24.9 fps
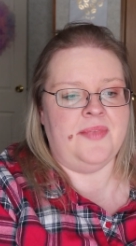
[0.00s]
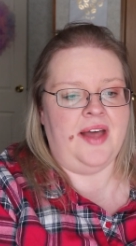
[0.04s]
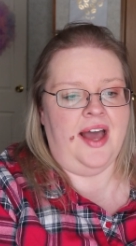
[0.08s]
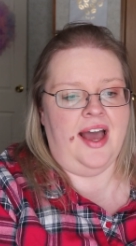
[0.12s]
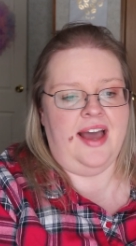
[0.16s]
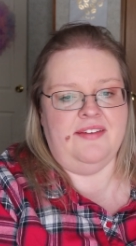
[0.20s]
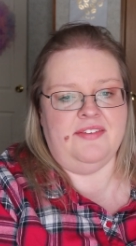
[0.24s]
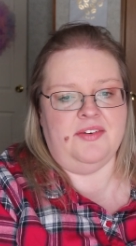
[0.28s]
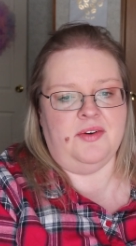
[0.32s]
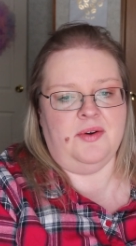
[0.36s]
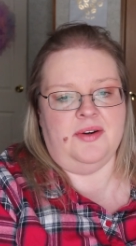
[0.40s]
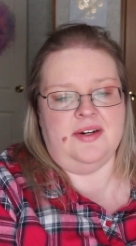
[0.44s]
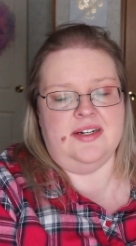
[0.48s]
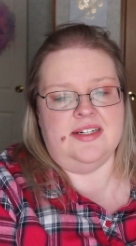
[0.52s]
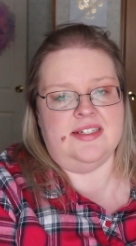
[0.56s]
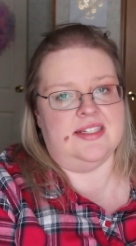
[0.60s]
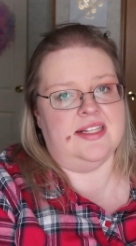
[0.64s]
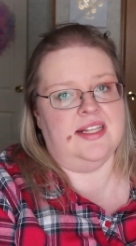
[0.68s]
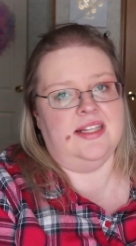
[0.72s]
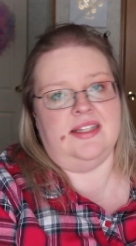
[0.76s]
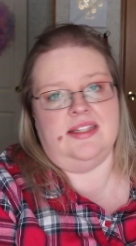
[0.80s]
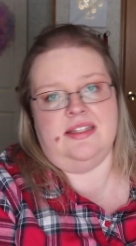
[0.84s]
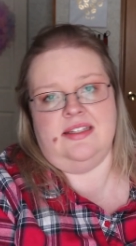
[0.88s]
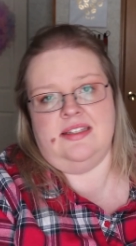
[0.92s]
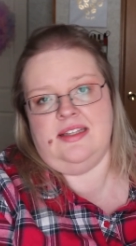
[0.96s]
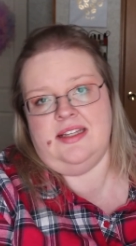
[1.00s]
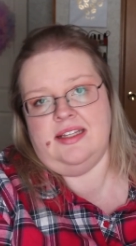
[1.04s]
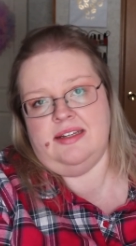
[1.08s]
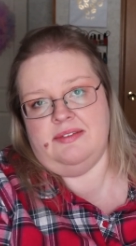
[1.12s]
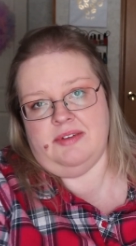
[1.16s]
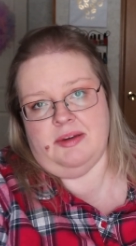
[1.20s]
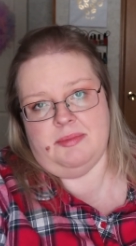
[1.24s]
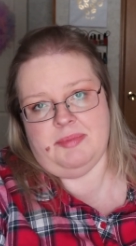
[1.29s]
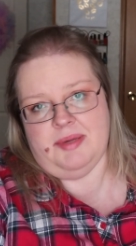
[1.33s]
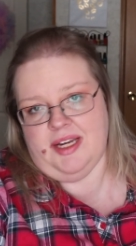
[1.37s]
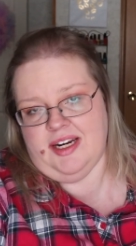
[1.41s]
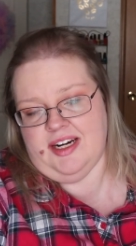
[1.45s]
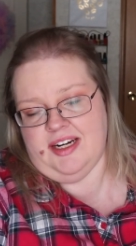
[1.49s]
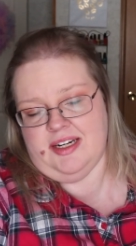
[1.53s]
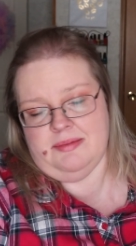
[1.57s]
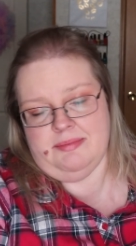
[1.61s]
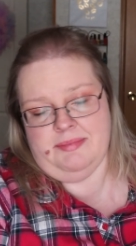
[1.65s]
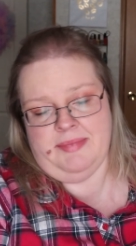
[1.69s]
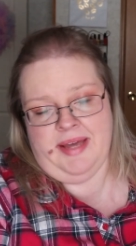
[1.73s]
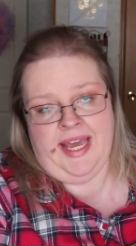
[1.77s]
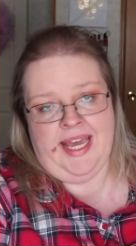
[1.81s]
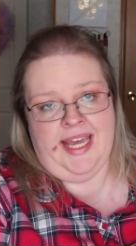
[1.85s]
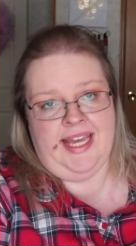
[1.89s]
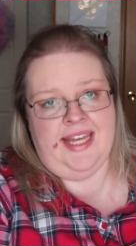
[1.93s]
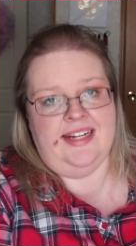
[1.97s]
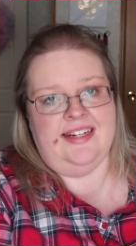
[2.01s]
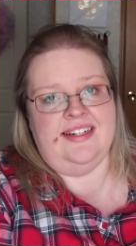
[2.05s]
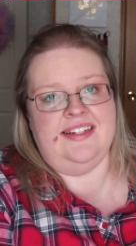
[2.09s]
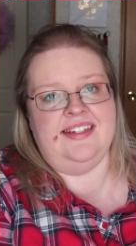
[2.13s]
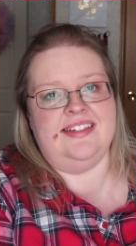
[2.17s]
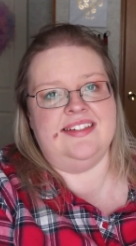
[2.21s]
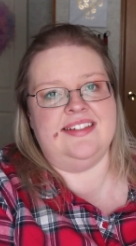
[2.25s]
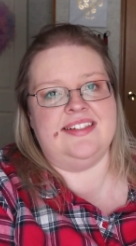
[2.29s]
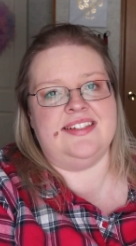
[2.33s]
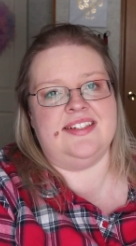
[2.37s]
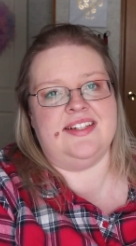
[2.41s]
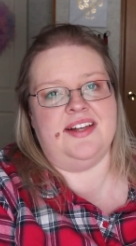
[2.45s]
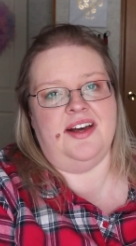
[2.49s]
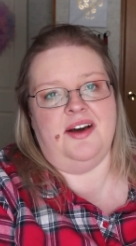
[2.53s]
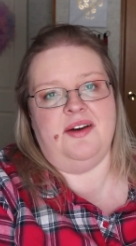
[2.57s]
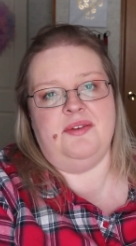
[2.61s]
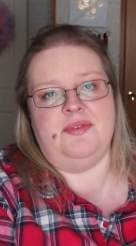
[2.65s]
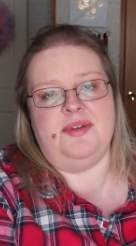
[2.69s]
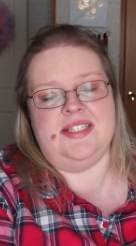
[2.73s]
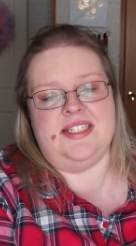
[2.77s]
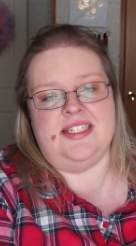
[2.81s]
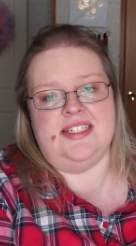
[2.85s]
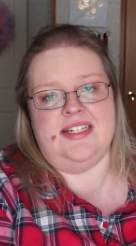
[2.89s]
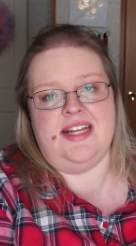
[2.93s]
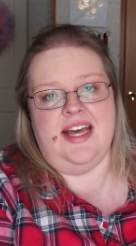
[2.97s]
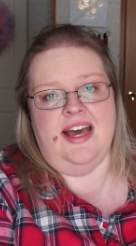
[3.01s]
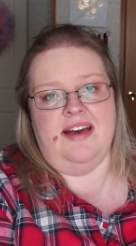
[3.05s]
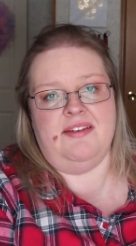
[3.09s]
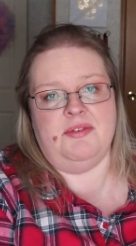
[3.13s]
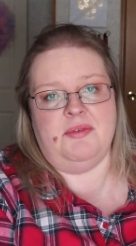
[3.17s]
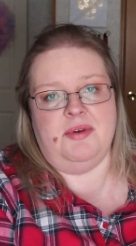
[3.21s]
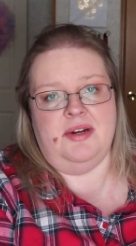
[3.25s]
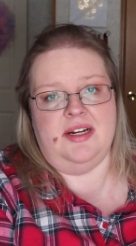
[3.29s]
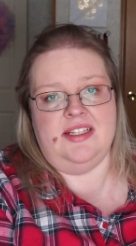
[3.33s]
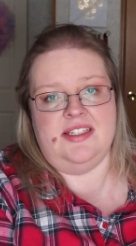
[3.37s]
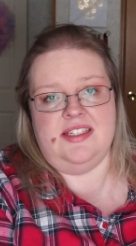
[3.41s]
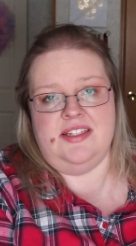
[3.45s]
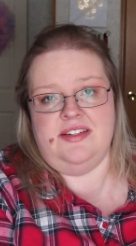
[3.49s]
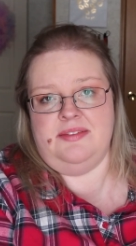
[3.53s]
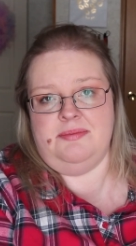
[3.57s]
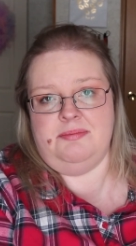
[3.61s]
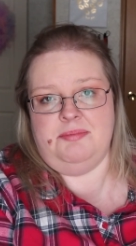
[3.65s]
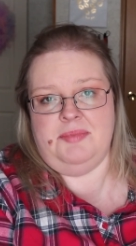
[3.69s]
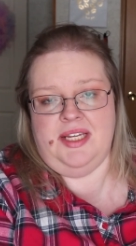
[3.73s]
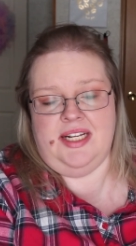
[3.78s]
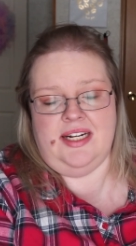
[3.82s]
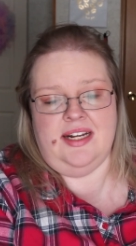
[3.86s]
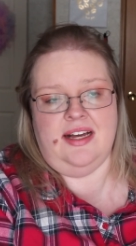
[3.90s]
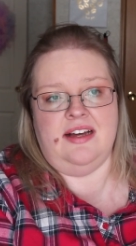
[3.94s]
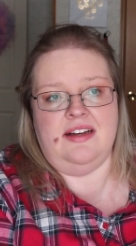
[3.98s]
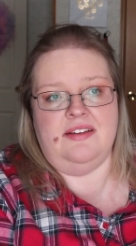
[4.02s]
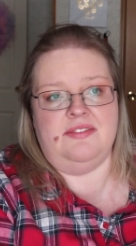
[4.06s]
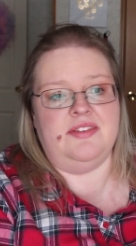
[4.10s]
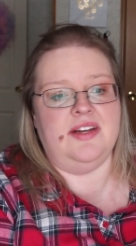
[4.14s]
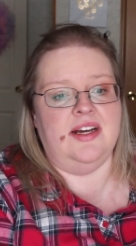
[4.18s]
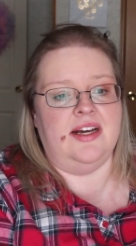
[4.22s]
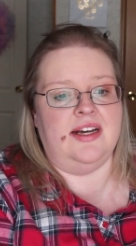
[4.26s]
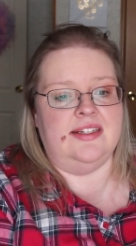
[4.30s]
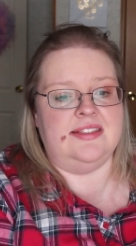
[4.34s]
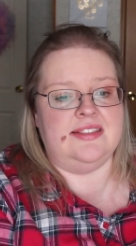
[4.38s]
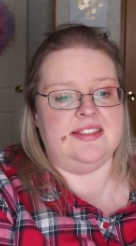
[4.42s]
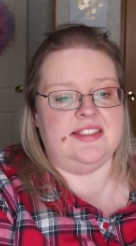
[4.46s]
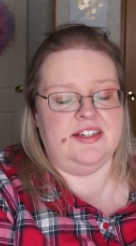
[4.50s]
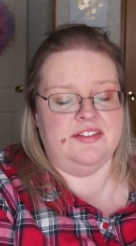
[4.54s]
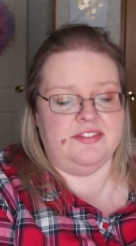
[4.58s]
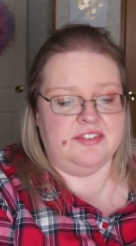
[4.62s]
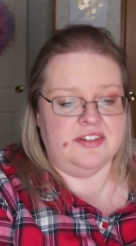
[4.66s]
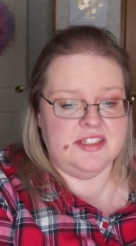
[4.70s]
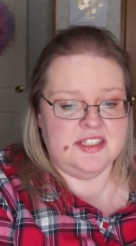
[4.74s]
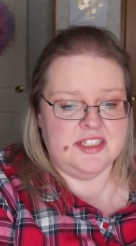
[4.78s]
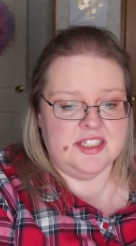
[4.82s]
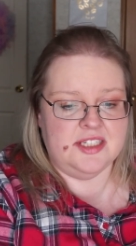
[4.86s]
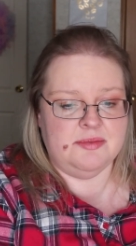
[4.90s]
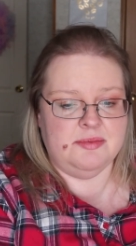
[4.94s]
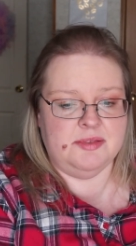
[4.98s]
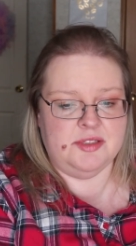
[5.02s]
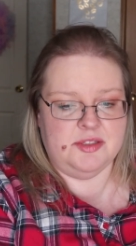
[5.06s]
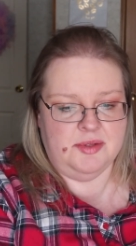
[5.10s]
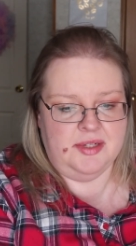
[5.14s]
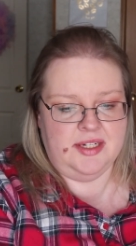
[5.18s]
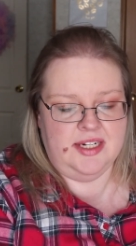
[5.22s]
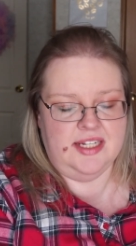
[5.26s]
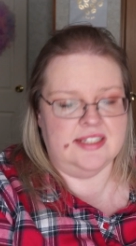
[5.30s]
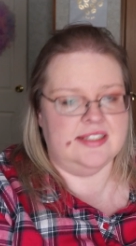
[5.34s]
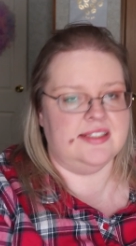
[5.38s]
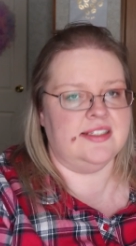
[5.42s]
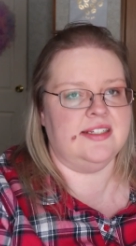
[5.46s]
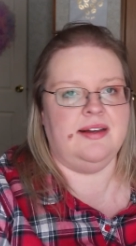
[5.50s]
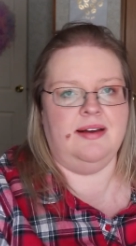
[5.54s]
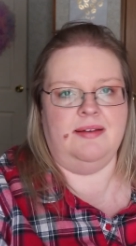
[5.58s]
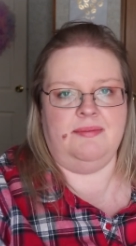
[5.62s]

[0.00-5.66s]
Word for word: I, of course, live up here in Maine, so we did have quite a bit of a difference between us.